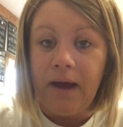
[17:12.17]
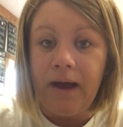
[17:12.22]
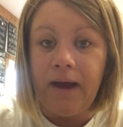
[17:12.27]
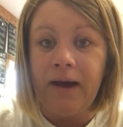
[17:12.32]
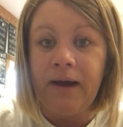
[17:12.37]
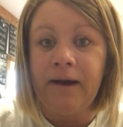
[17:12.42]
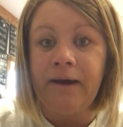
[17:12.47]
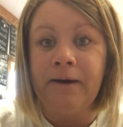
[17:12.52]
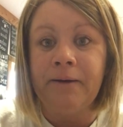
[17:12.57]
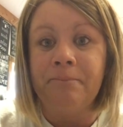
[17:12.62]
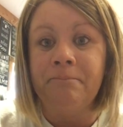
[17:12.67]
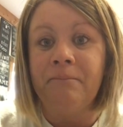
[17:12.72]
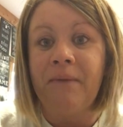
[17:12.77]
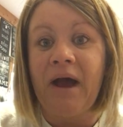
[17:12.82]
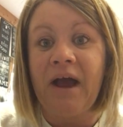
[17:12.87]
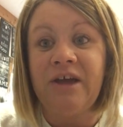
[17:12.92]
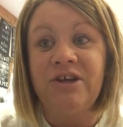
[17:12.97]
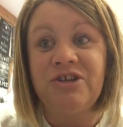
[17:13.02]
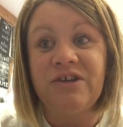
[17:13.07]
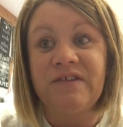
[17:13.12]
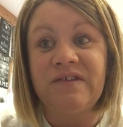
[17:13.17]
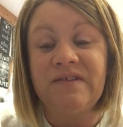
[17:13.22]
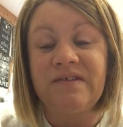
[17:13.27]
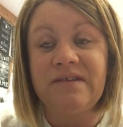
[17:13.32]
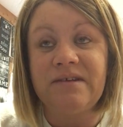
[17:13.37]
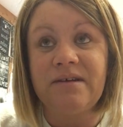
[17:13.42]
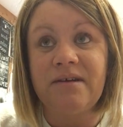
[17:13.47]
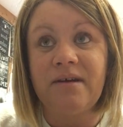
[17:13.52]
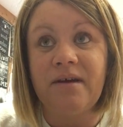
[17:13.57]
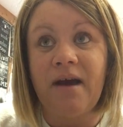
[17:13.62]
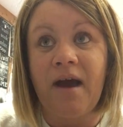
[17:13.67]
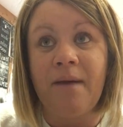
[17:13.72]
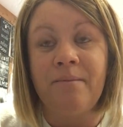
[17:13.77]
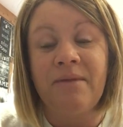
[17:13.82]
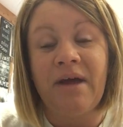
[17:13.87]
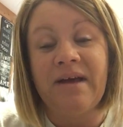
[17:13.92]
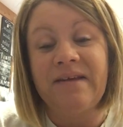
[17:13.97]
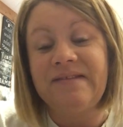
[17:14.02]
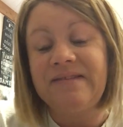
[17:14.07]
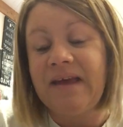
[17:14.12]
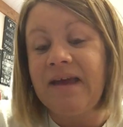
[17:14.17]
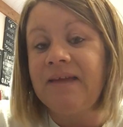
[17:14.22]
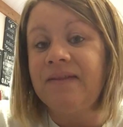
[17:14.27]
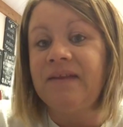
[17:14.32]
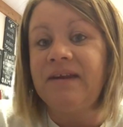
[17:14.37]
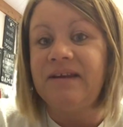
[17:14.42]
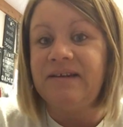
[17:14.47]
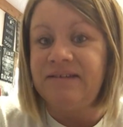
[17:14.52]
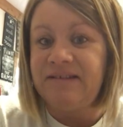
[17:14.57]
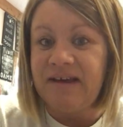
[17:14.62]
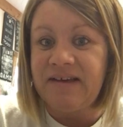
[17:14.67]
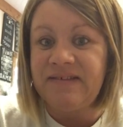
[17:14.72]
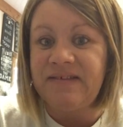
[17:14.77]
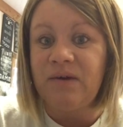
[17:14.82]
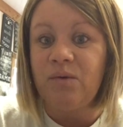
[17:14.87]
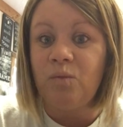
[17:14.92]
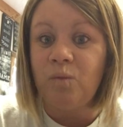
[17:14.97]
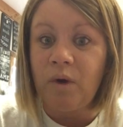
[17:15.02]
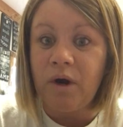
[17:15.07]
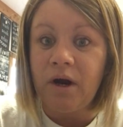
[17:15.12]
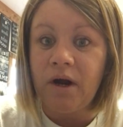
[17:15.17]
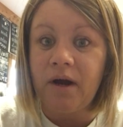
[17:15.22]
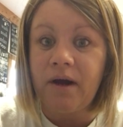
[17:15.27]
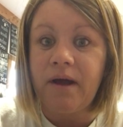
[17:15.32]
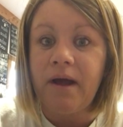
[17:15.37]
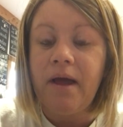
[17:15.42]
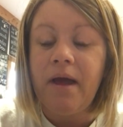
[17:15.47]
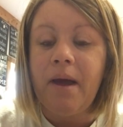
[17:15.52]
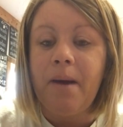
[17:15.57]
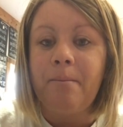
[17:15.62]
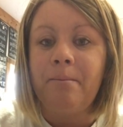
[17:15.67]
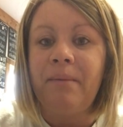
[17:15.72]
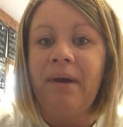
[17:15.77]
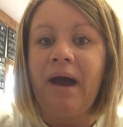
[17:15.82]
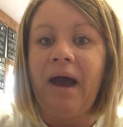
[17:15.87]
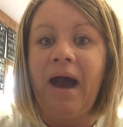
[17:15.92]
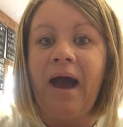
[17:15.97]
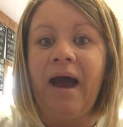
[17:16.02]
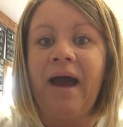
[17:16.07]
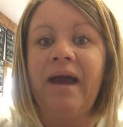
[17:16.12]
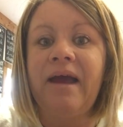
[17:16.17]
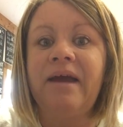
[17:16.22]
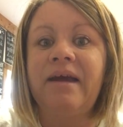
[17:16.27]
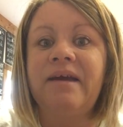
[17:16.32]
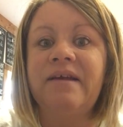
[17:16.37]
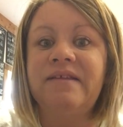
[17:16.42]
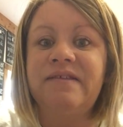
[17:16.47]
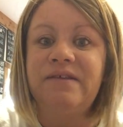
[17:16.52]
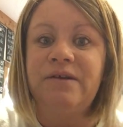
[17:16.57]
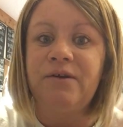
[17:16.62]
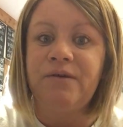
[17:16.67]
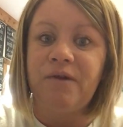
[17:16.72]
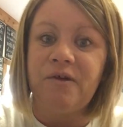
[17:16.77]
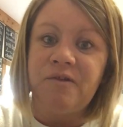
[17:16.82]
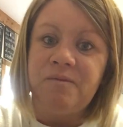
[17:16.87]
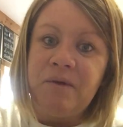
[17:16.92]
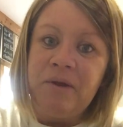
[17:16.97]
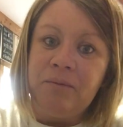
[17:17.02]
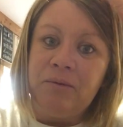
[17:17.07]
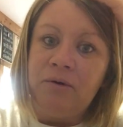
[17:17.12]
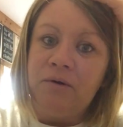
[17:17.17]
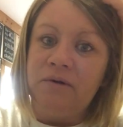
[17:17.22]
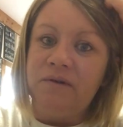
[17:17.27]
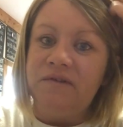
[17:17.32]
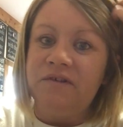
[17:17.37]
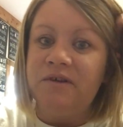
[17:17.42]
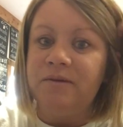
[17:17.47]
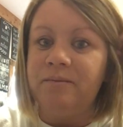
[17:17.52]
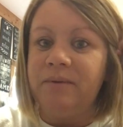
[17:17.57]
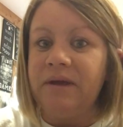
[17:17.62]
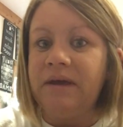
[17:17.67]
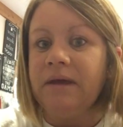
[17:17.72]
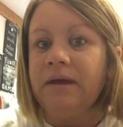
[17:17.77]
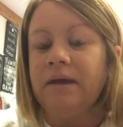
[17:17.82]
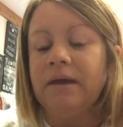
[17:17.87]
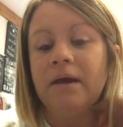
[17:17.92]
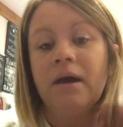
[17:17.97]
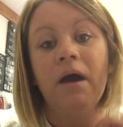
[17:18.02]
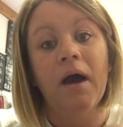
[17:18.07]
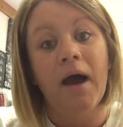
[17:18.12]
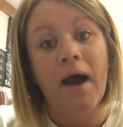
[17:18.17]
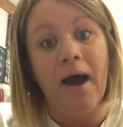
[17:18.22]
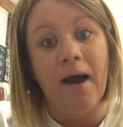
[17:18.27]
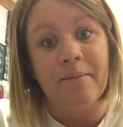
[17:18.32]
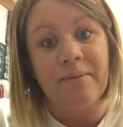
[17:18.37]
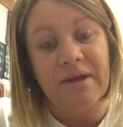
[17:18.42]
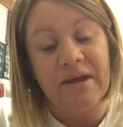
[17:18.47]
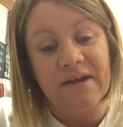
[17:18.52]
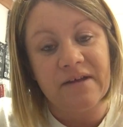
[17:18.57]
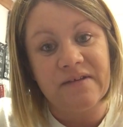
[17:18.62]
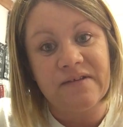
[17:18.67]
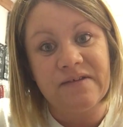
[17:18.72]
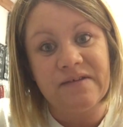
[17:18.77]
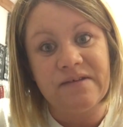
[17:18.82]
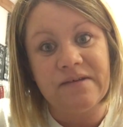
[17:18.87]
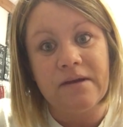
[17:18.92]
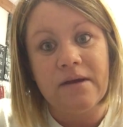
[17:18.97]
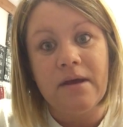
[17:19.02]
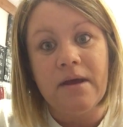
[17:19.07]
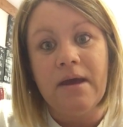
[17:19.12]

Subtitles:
I'm not saying that it doesn't work, but I consider those people to be hobbyists.